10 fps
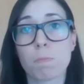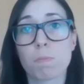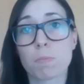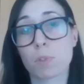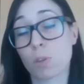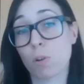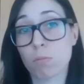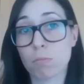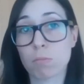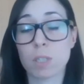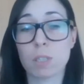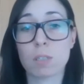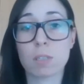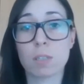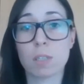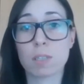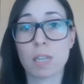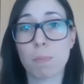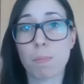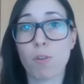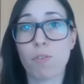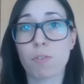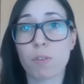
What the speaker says: So this type of